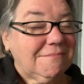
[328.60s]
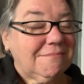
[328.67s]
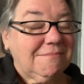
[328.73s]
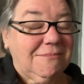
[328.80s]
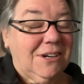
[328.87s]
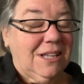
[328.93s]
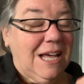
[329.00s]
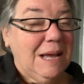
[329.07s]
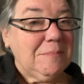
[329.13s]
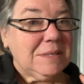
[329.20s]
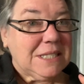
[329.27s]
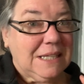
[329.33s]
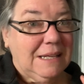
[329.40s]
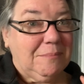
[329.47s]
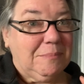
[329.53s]
while I'm
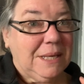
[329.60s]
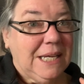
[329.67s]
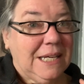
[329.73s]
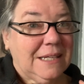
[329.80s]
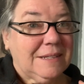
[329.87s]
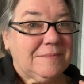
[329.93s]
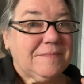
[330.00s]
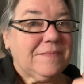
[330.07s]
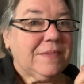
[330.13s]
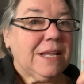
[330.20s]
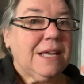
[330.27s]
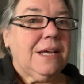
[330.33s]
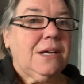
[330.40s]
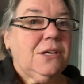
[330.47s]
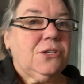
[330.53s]
sleeping,
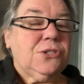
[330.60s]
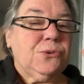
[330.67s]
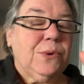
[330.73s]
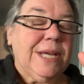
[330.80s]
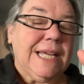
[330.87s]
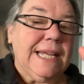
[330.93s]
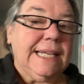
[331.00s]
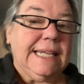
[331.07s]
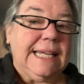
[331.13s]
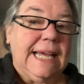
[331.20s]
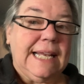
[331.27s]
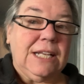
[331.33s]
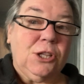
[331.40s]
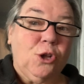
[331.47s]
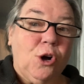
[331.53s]
so it can
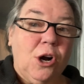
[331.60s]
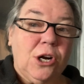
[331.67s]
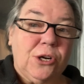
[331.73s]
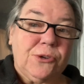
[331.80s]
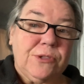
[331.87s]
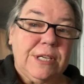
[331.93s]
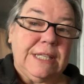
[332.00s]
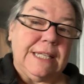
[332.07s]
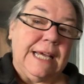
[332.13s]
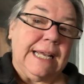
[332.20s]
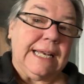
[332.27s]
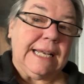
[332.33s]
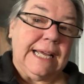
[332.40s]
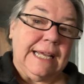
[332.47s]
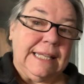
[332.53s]
get longer than
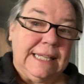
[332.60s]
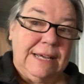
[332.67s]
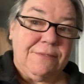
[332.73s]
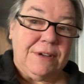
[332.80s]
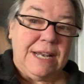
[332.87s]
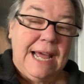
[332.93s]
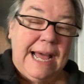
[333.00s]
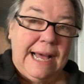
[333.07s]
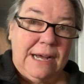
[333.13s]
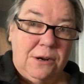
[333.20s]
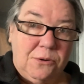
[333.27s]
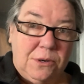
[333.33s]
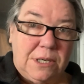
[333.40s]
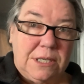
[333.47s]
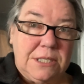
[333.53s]
that 11
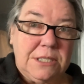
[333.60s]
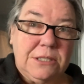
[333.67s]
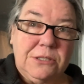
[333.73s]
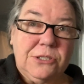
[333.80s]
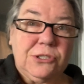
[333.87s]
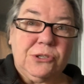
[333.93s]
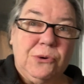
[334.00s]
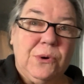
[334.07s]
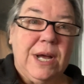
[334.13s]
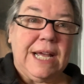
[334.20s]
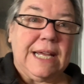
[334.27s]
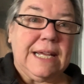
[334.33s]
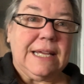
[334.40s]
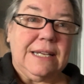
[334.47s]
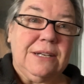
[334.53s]
hours, so I
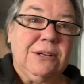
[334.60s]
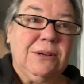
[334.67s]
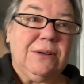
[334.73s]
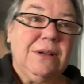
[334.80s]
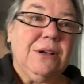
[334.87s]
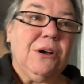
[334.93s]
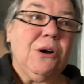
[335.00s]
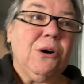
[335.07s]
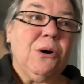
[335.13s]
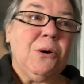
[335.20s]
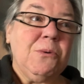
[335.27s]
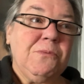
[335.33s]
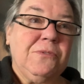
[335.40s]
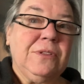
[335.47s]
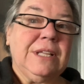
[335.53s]
can
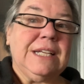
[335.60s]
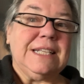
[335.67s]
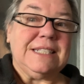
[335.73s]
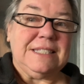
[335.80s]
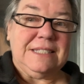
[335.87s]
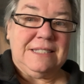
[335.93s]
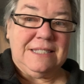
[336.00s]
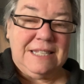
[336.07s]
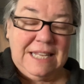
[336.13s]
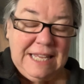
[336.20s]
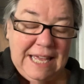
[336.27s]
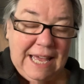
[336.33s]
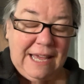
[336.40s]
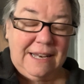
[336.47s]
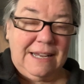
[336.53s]
hopefully
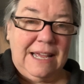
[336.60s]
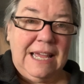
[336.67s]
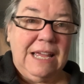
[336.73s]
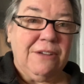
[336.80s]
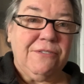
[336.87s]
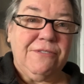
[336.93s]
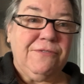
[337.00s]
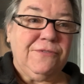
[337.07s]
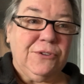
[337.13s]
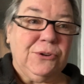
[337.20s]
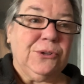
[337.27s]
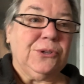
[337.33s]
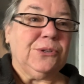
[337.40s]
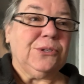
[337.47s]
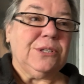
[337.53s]
get a
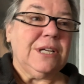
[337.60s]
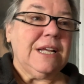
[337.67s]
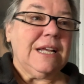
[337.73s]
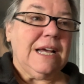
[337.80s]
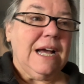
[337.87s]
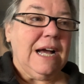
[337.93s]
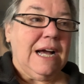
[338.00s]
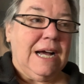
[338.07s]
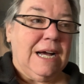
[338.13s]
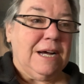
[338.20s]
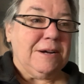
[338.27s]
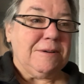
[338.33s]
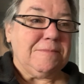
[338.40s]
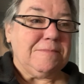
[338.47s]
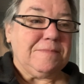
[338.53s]
full
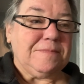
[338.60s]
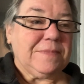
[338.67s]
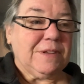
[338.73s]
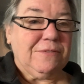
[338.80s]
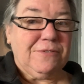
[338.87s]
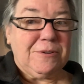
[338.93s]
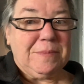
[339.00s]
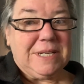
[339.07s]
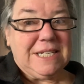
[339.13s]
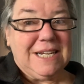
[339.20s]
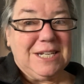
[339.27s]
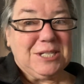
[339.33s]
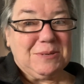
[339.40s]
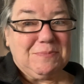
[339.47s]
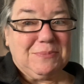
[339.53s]

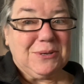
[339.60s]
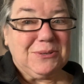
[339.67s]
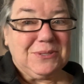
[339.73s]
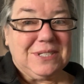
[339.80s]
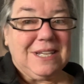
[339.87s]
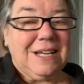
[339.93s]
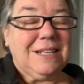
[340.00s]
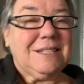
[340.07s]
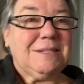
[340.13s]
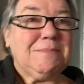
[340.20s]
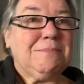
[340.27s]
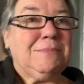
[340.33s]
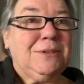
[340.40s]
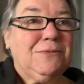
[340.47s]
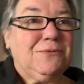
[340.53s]
fermentation process
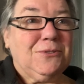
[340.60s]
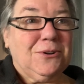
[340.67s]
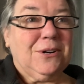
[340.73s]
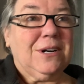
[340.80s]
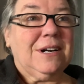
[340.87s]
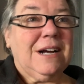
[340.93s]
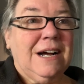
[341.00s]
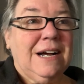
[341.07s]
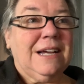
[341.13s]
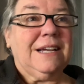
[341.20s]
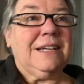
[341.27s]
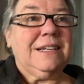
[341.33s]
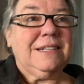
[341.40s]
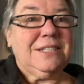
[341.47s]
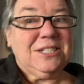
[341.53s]
before
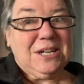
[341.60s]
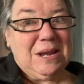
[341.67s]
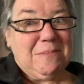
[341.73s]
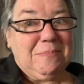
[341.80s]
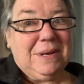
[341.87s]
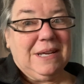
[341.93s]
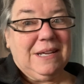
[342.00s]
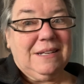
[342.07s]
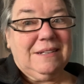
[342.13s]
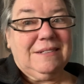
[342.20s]
I shape it.